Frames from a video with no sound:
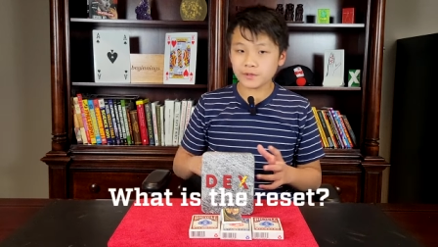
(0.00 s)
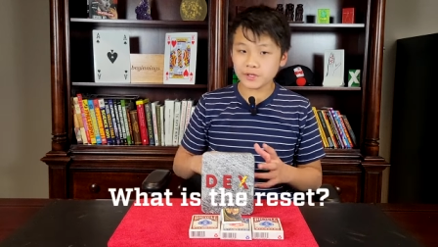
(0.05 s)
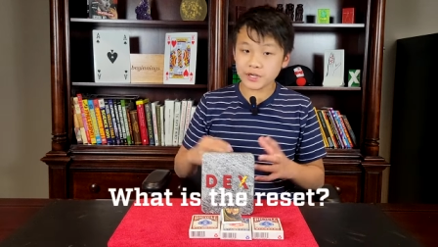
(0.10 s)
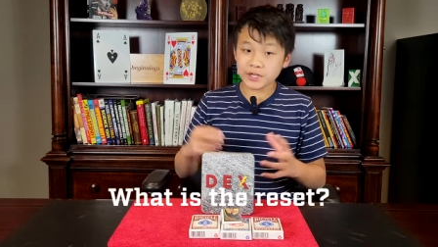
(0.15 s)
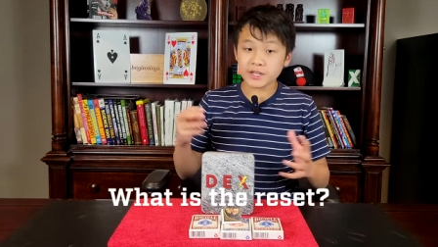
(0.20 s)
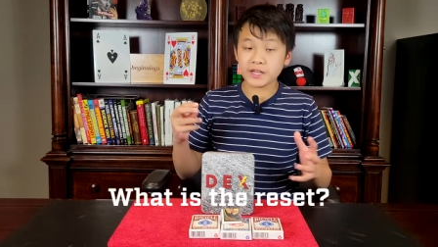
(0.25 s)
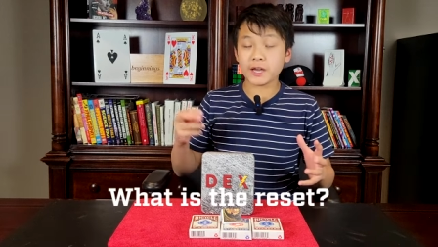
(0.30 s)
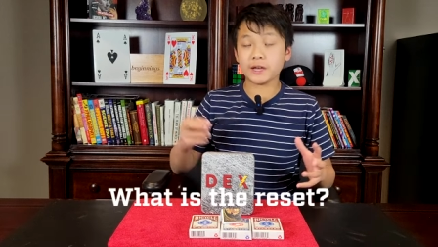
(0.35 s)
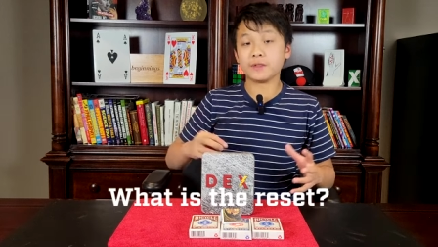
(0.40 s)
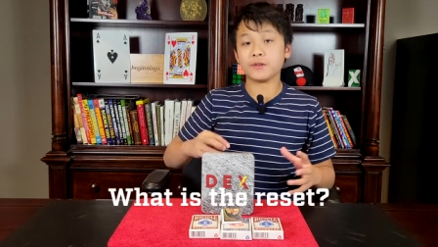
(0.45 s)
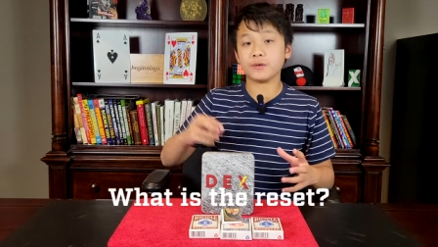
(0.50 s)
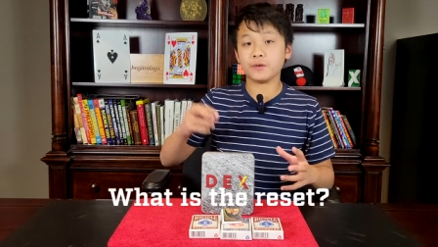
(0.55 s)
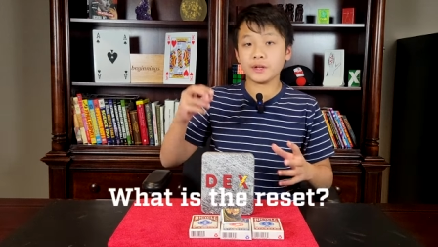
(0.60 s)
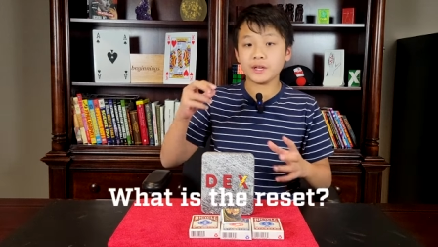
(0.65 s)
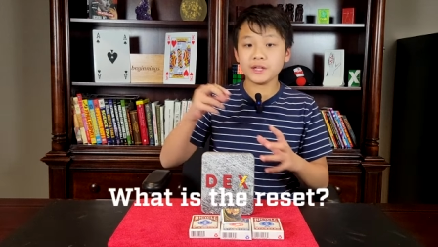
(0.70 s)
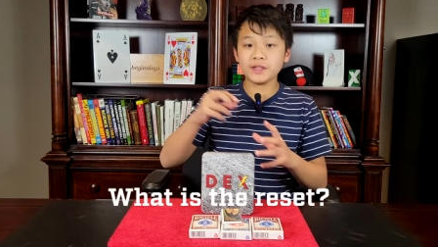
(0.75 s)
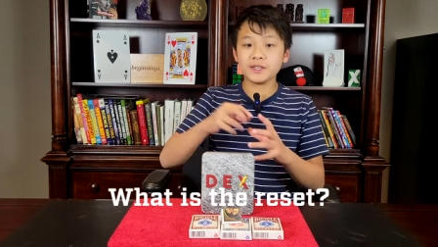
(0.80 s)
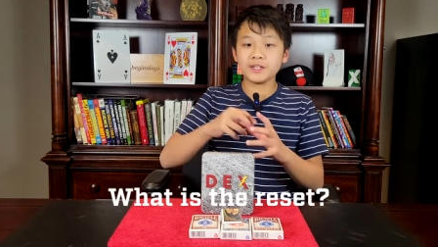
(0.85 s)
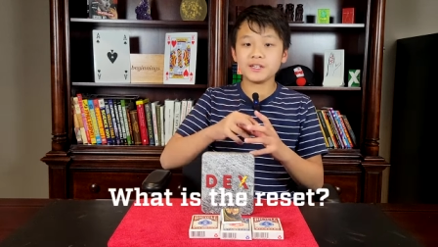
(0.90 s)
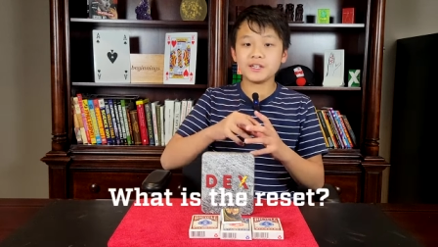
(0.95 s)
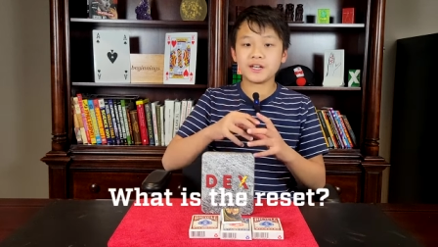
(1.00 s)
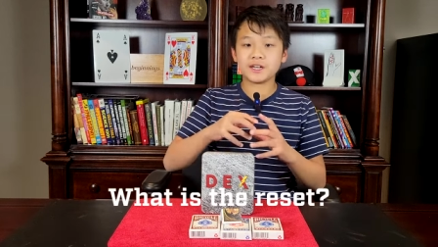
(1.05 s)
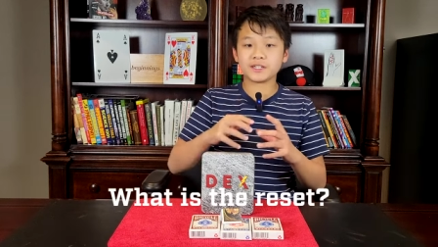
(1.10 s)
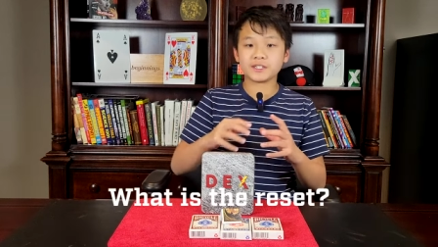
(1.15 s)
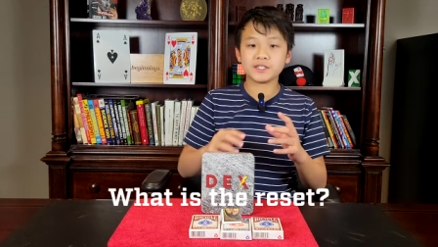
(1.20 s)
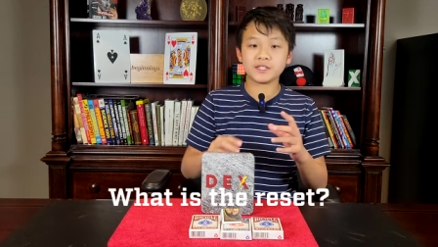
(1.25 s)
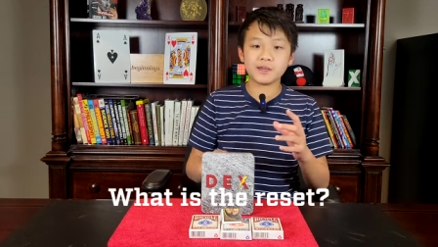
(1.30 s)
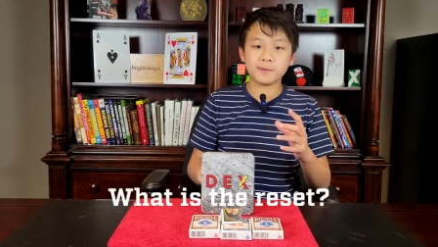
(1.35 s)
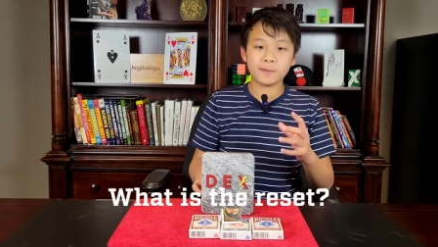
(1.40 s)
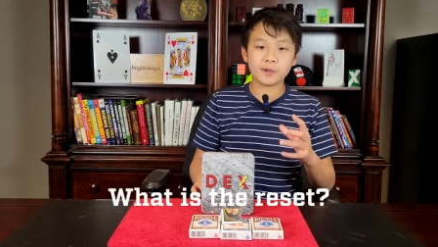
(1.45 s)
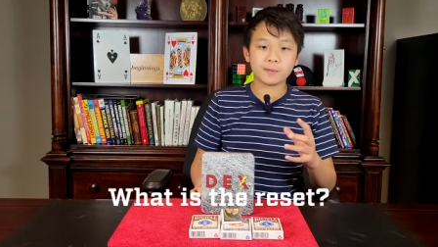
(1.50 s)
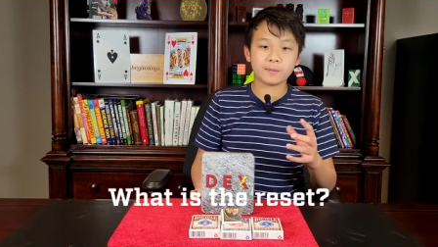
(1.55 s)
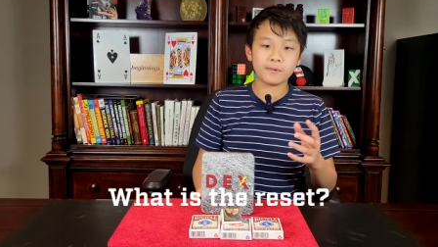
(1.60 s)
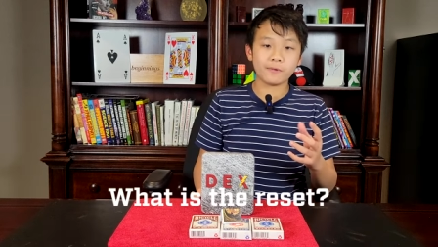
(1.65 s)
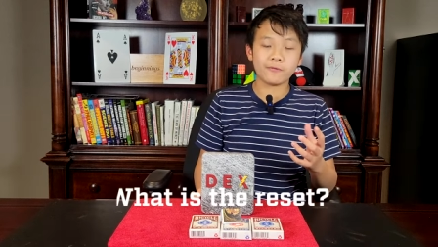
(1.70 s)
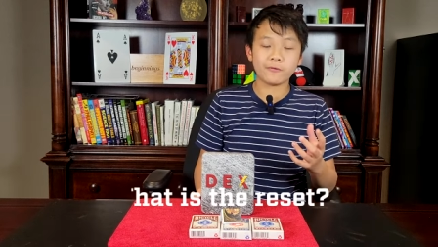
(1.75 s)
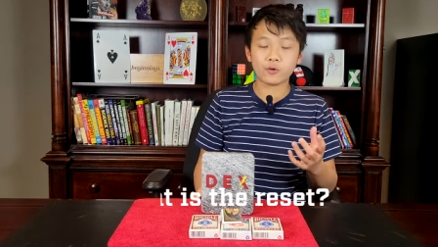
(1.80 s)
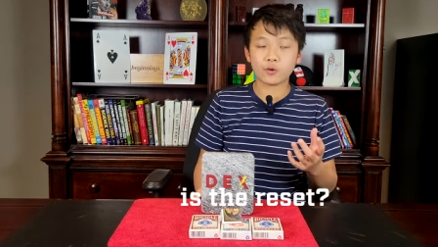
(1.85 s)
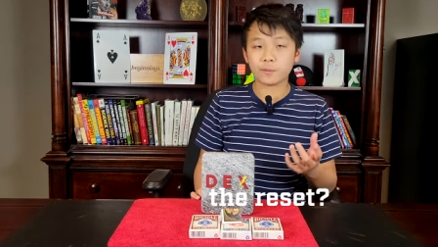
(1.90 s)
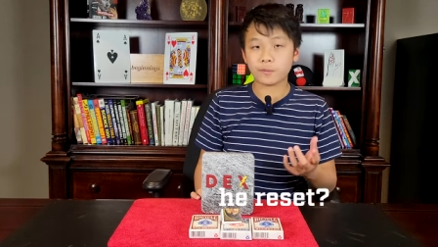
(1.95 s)
together in the deck's gimmick
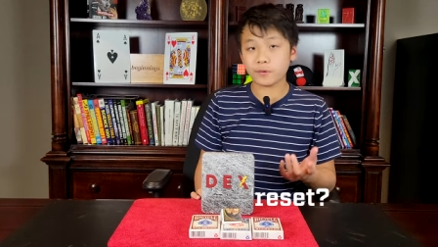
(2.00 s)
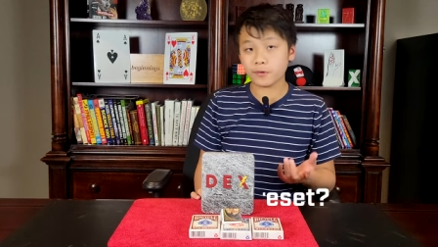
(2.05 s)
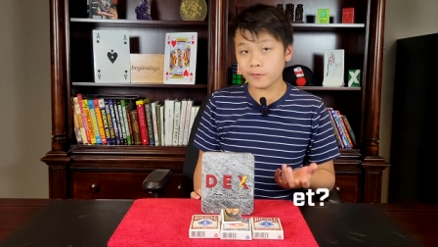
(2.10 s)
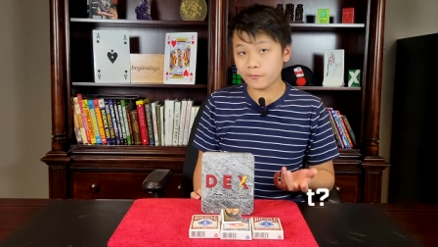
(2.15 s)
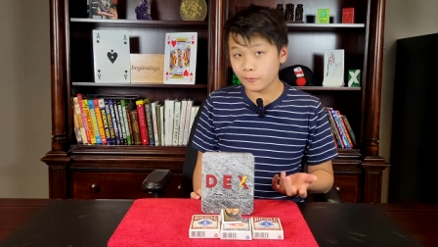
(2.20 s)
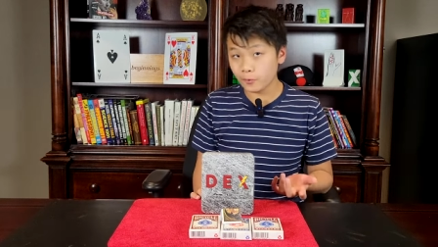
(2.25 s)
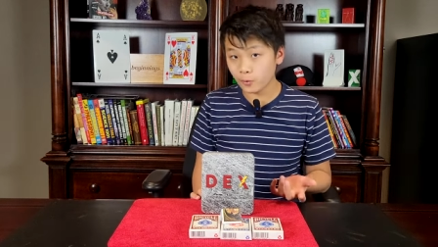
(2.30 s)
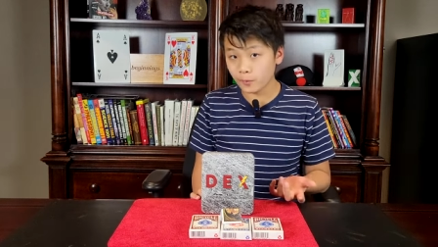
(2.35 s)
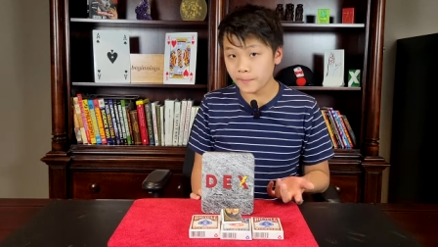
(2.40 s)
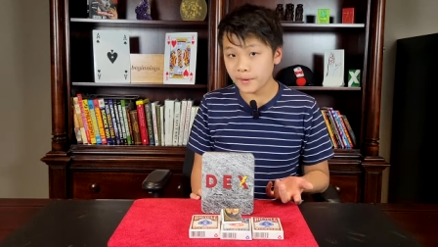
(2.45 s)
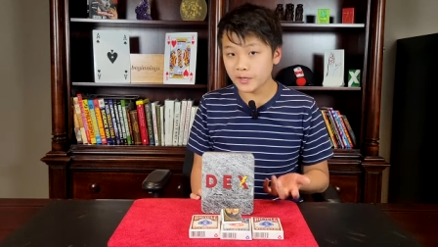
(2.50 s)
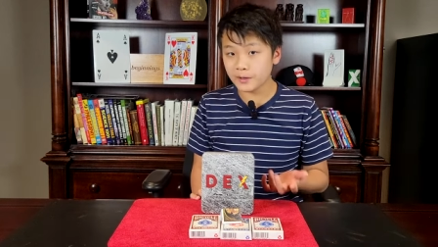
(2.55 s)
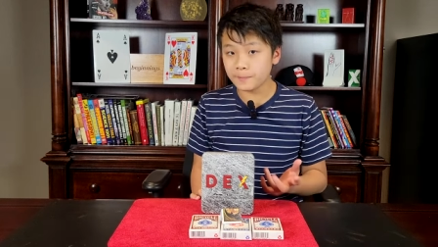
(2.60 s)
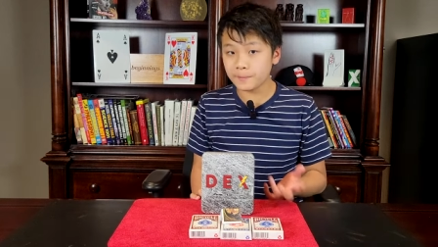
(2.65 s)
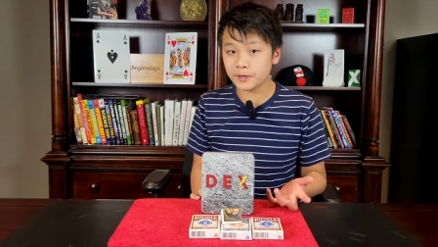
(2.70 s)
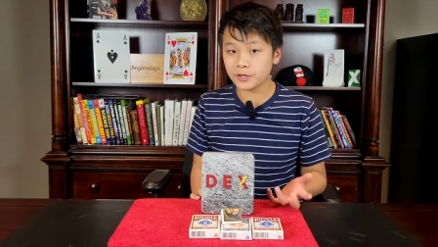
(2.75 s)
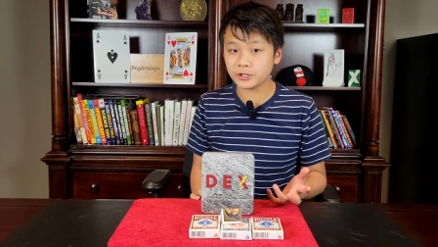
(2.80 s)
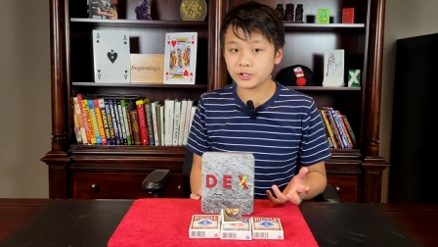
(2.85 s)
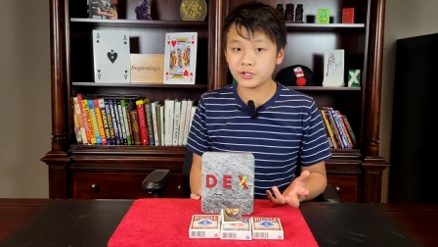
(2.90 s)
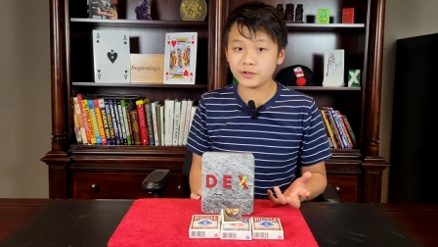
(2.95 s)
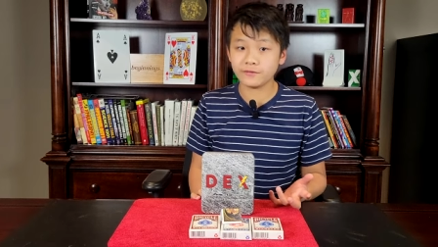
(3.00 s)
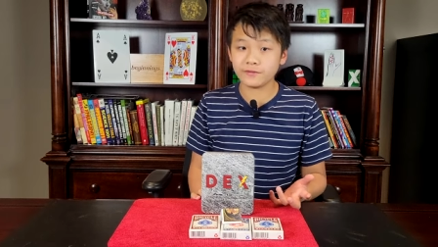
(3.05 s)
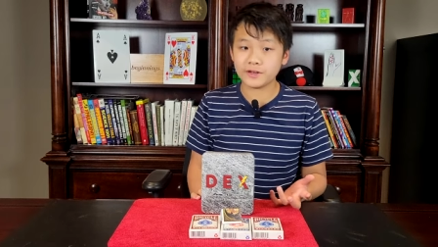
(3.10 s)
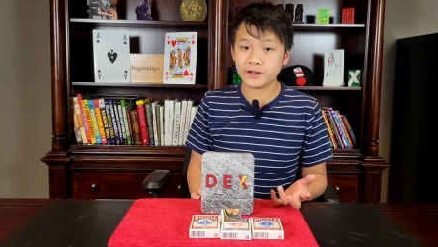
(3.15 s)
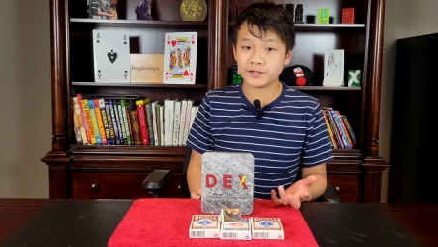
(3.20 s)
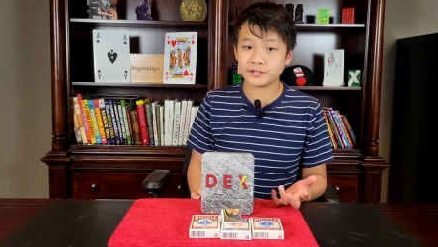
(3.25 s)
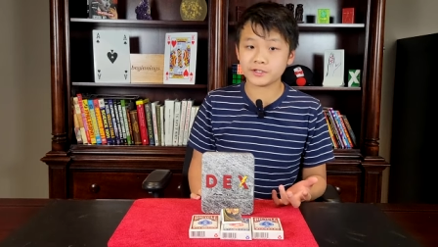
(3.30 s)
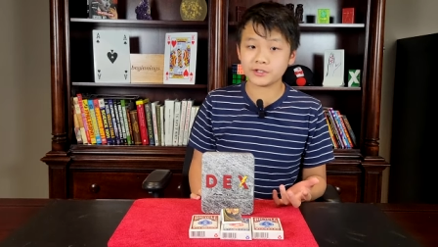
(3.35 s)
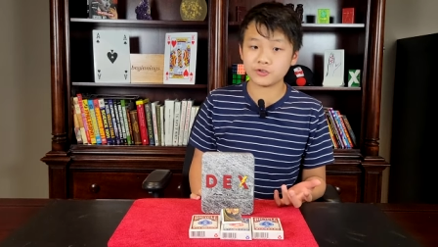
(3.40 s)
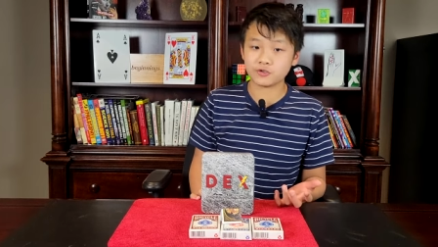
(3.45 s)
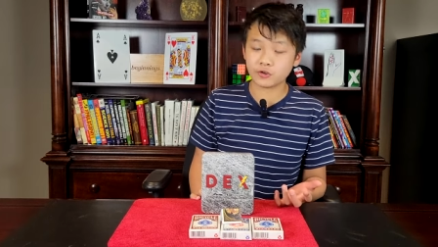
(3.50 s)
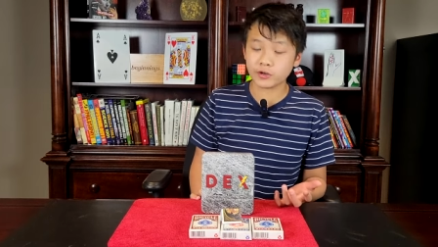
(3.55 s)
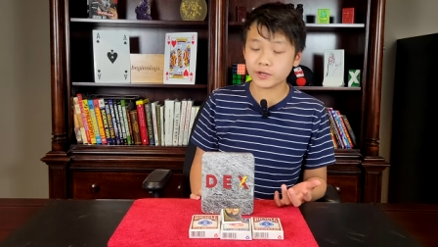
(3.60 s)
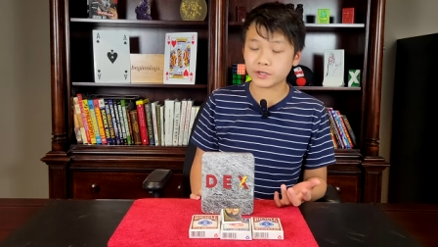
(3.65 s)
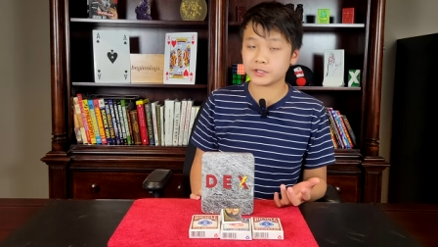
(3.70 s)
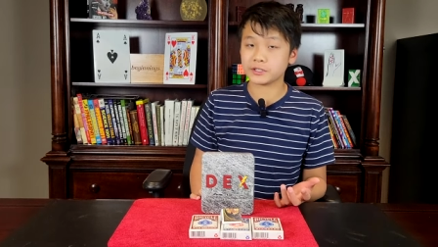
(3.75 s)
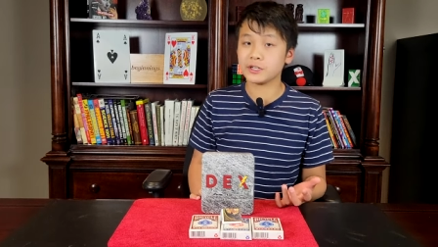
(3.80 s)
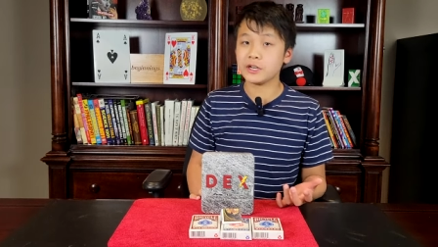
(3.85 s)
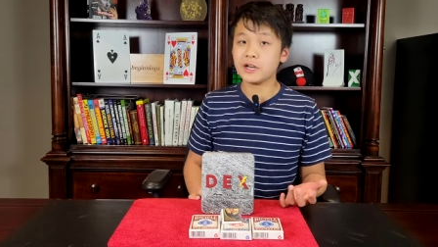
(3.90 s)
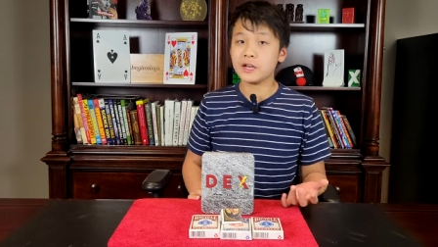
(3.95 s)
before performing a bunch of deck's
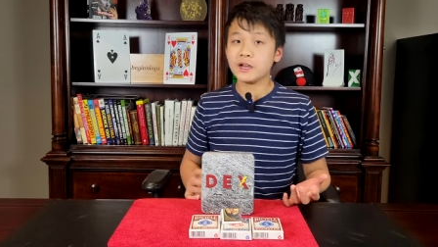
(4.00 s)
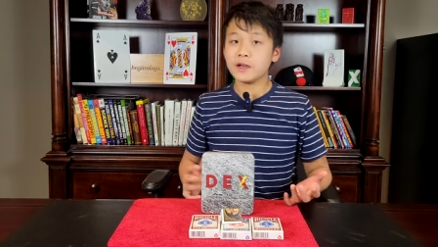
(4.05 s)
tricks.